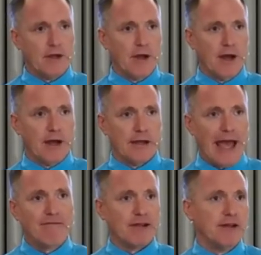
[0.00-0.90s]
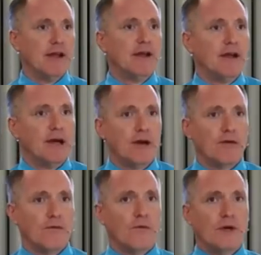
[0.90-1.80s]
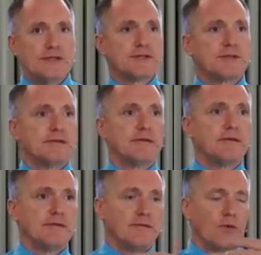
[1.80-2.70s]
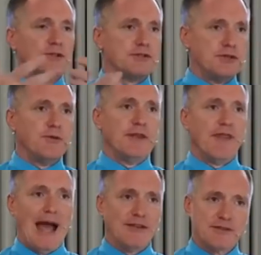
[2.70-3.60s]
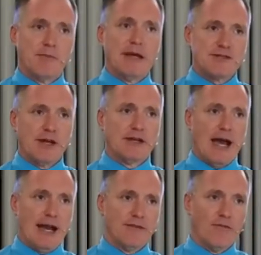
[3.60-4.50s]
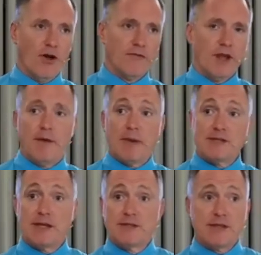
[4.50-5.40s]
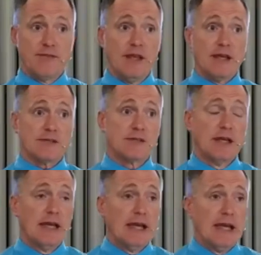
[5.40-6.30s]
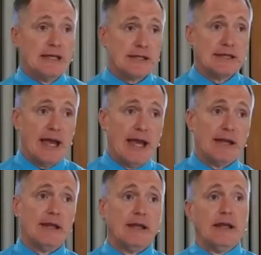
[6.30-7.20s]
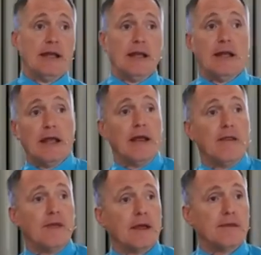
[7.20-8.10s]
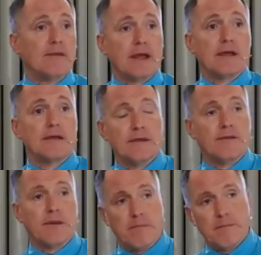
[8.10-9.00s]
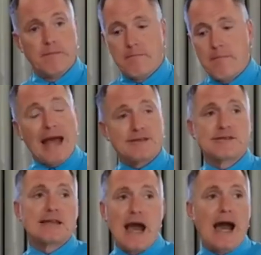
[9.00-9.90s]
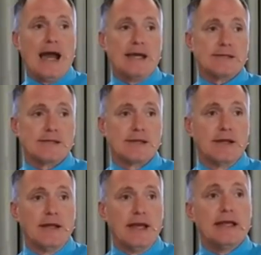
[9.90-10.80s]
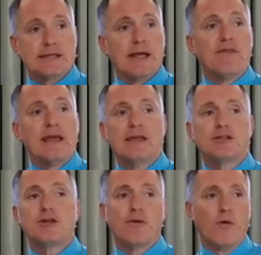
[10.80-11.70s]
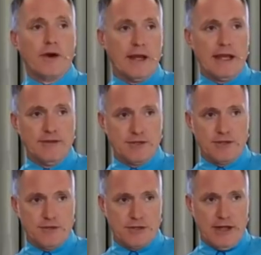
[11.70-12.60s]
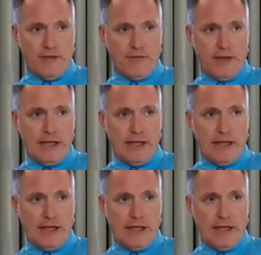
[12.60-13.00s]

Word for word: Uh, Evan was... was doing that. And so my son got involved. My son said this. He said, Dad, the, the, the best guys, he said, they get you to work against yourself.